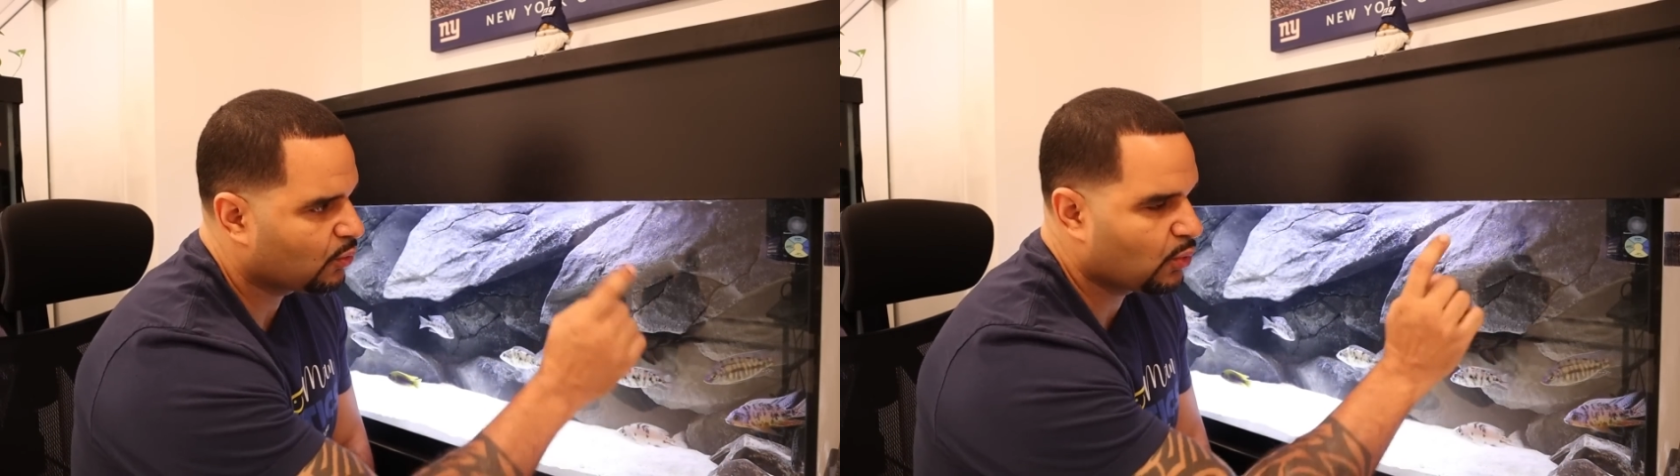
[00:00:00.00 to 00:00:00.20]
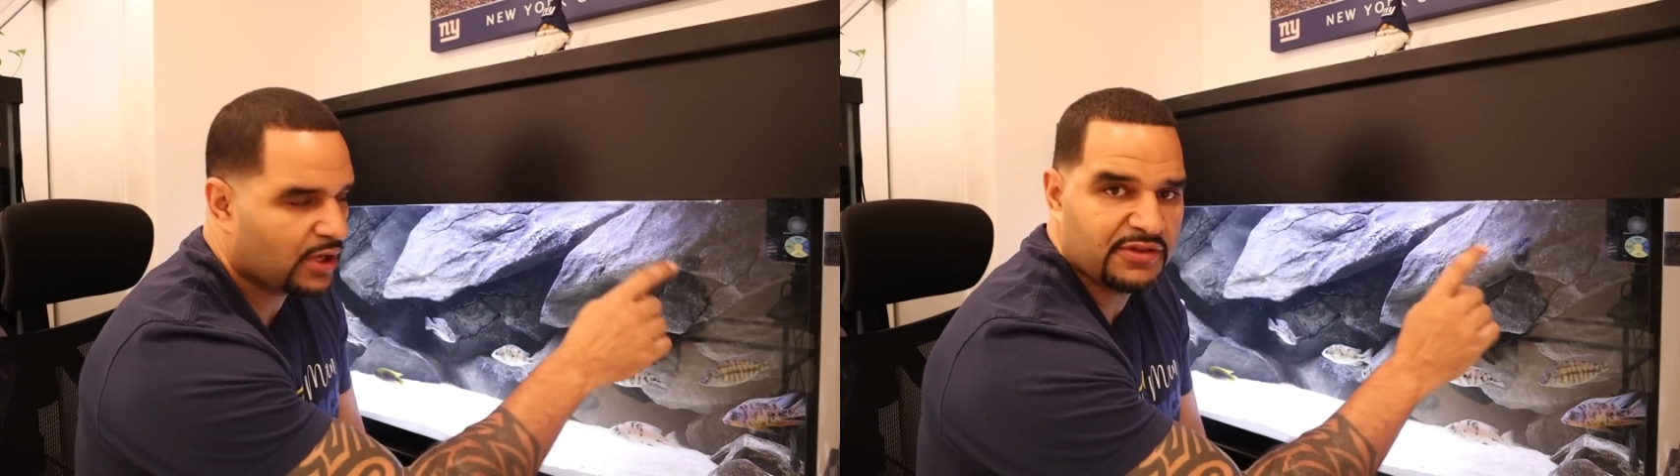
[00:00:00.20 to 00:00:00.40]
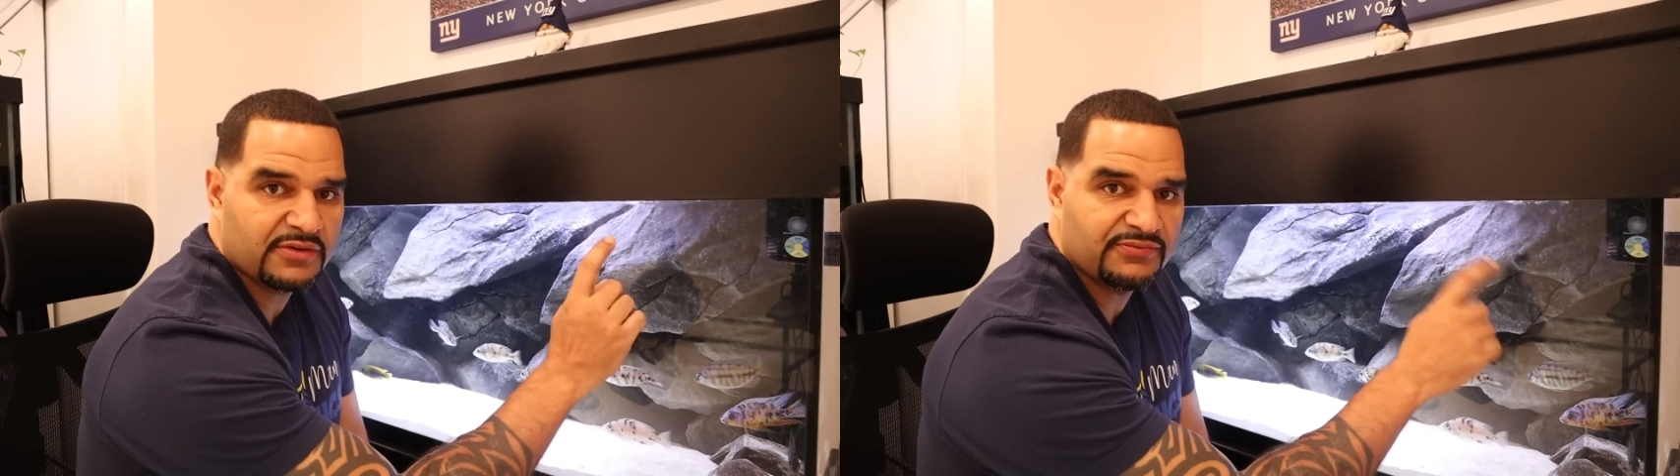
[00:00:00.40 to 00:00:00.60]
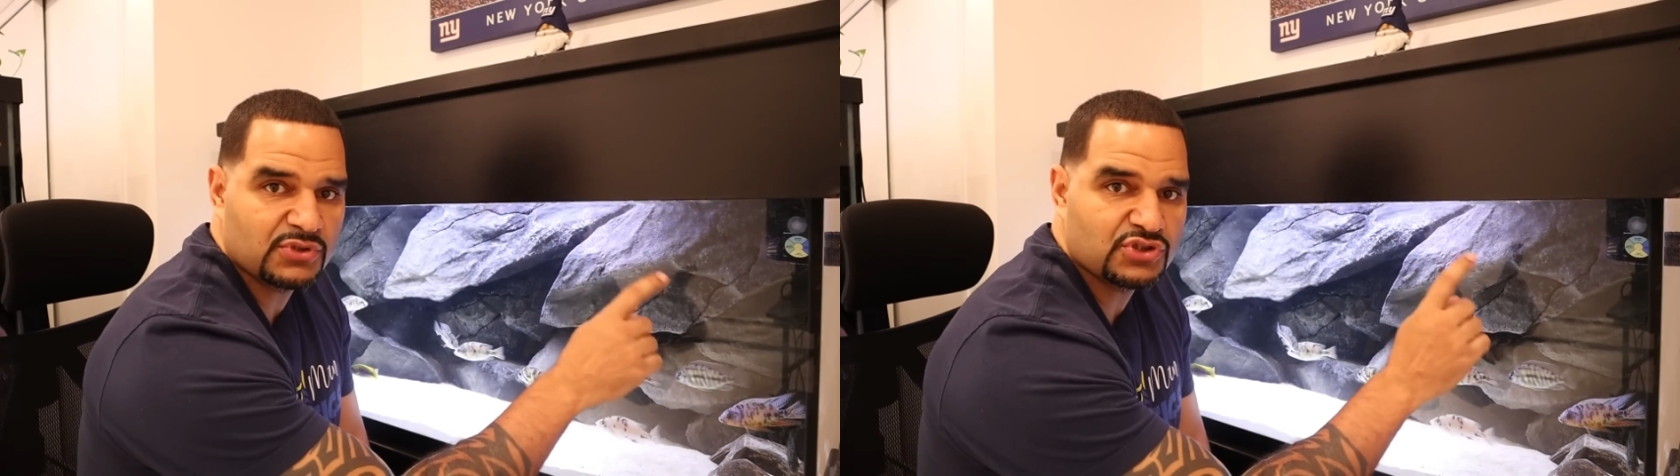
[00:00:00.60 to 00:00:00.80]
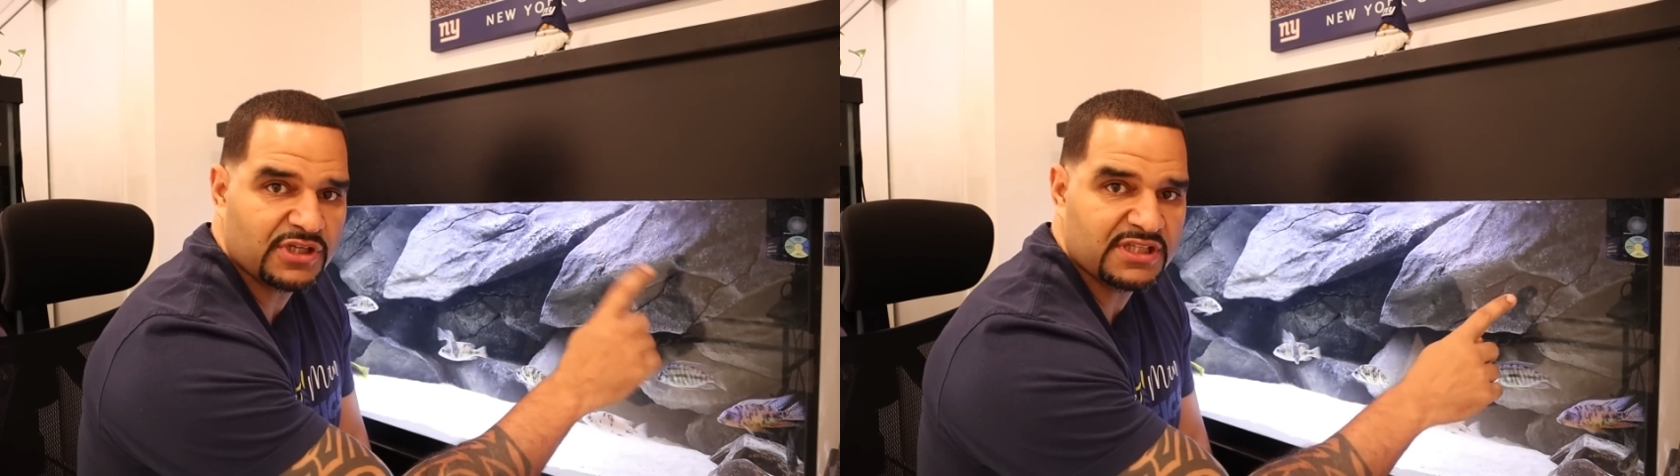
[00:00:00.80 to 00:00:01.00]
where the
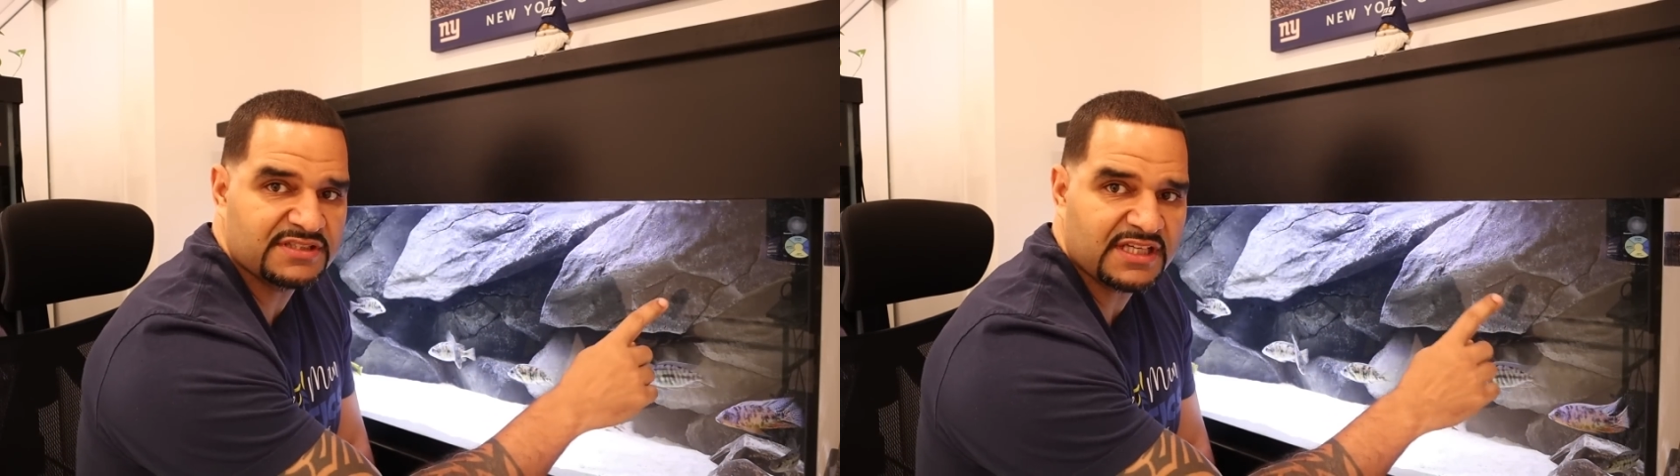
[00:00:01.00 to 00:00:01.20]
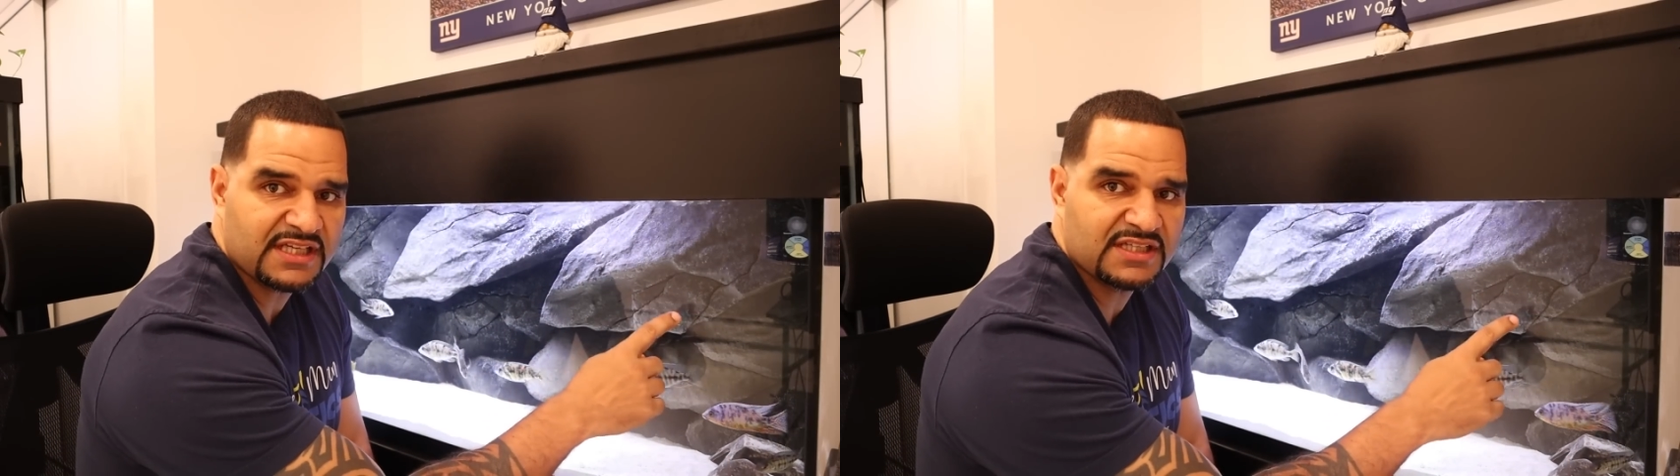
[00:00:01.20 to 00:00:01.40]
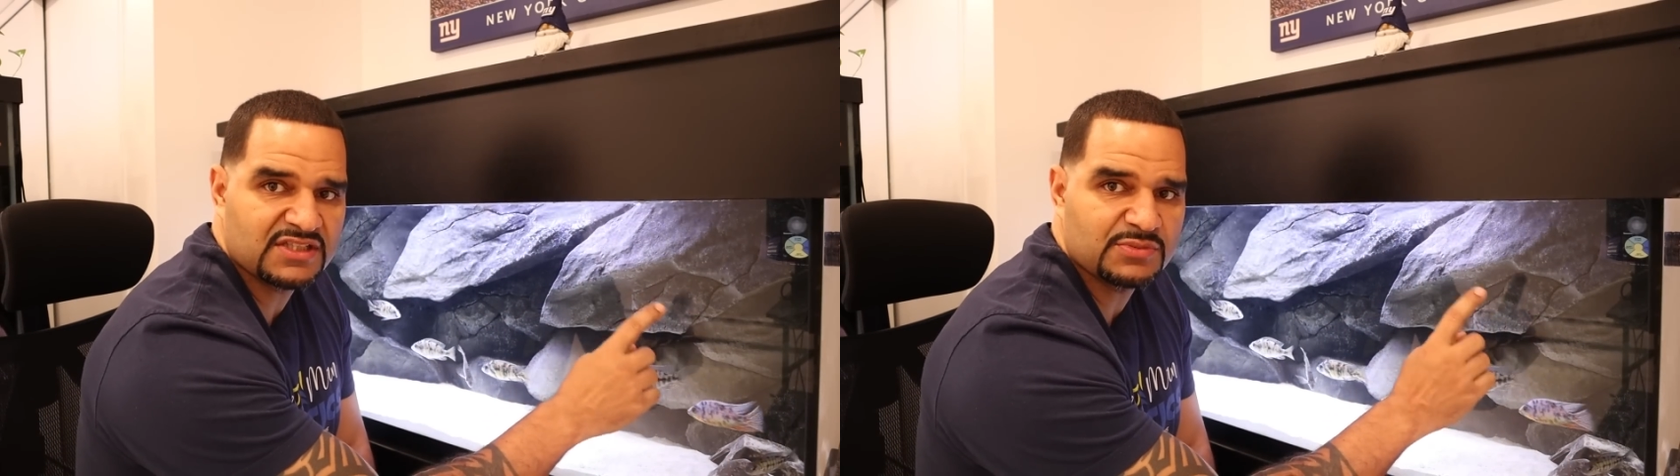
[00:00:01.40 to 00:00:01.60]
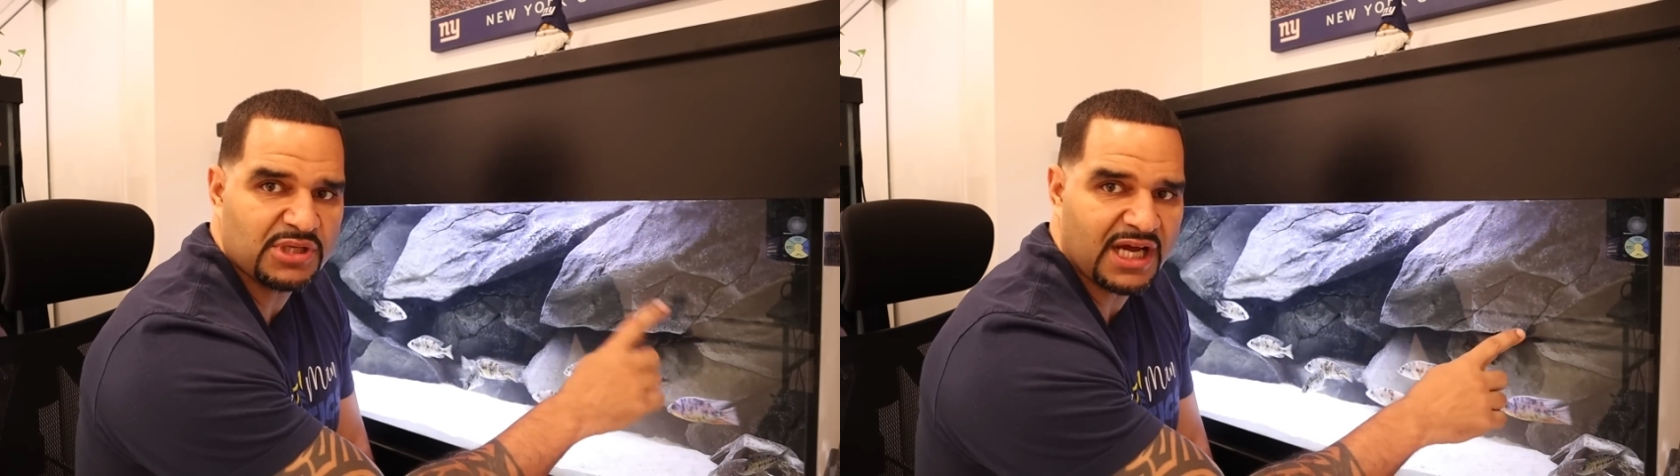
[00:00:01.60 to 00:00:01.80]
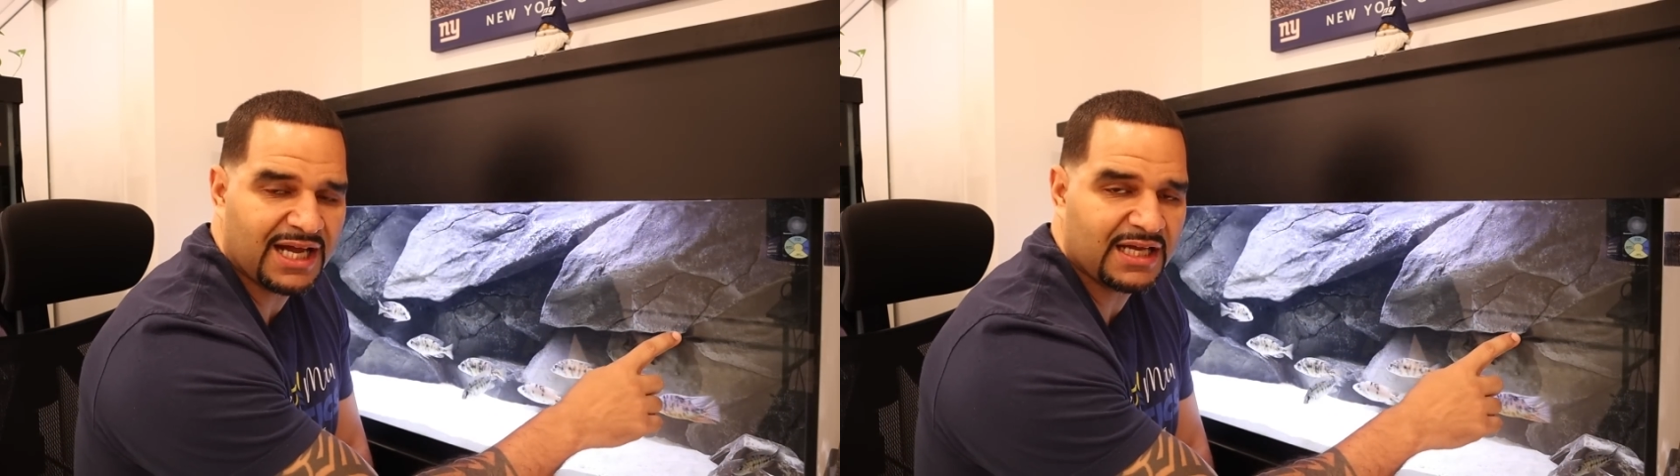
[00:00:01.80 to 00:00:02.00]
filter intake is
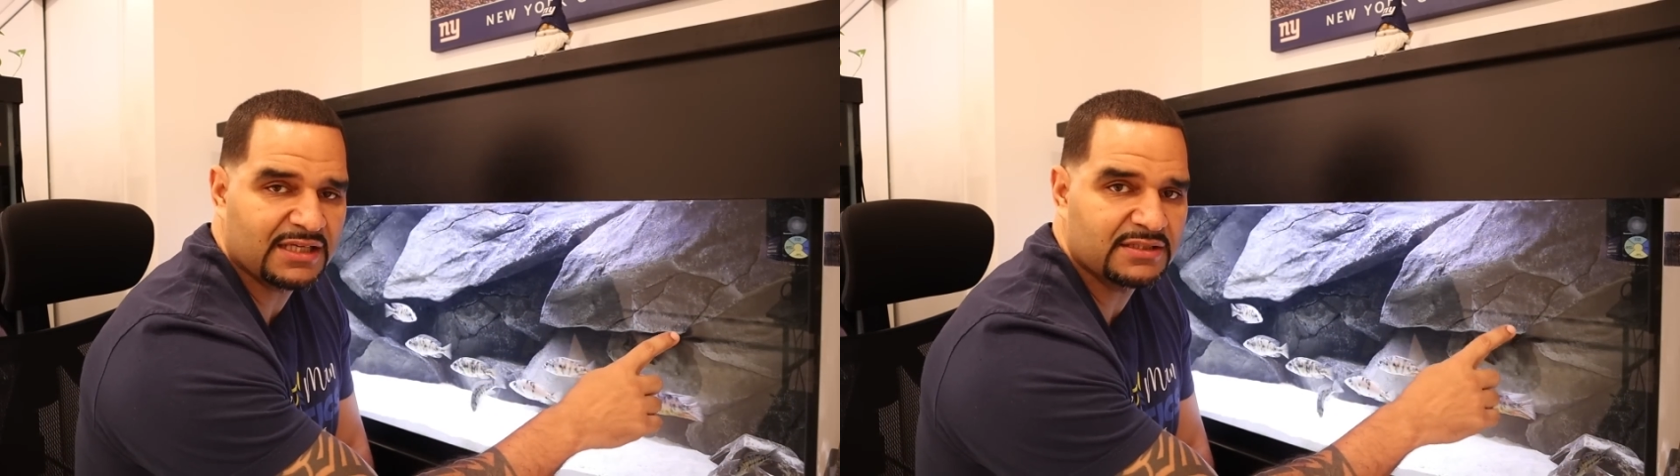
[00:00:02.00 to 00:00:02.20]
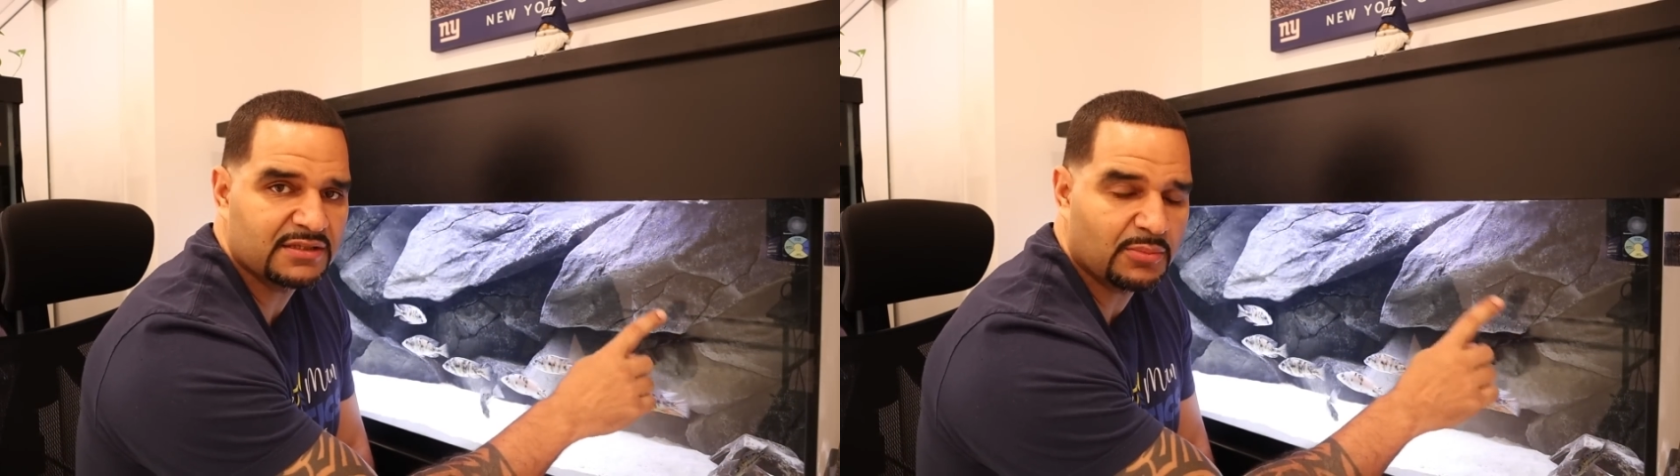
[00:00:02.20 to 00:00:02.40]
behind